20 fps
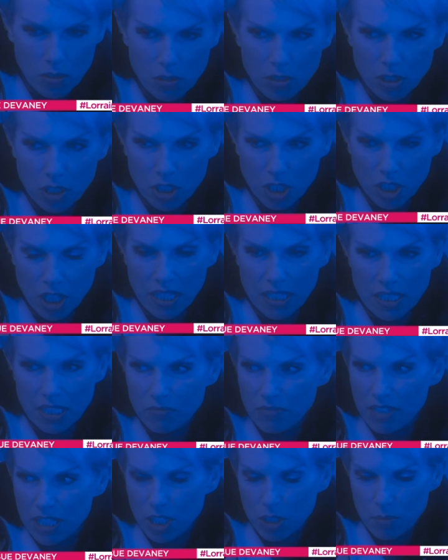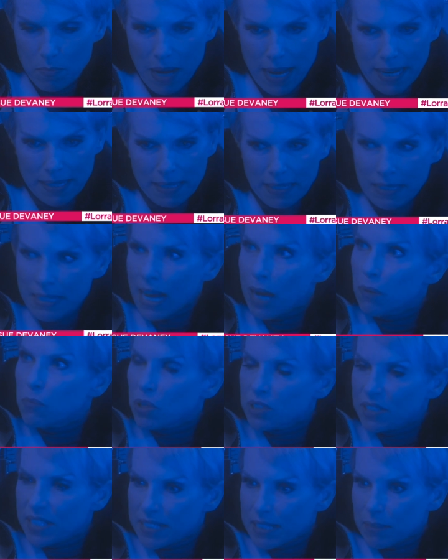as we had the test and we were,
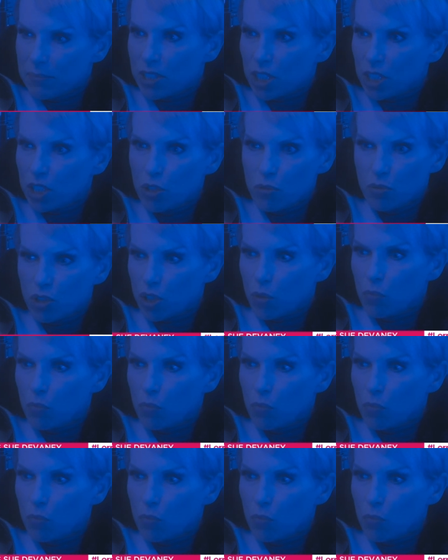like, in the fridge, we went,